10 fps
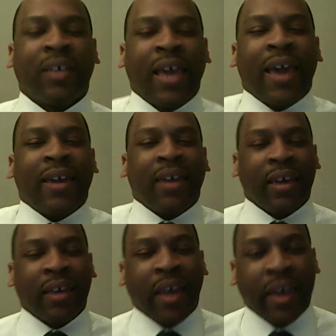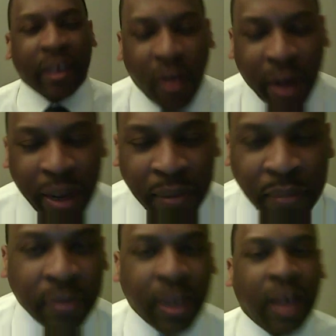KKK and all that
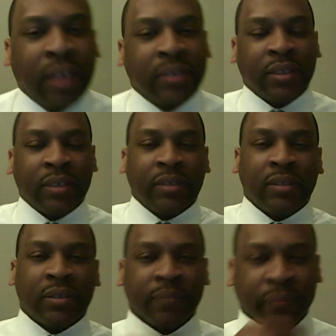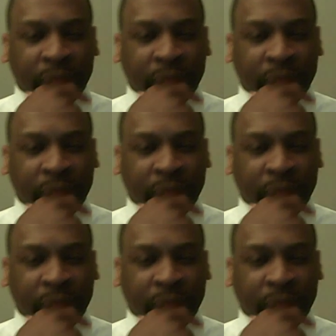nonsense.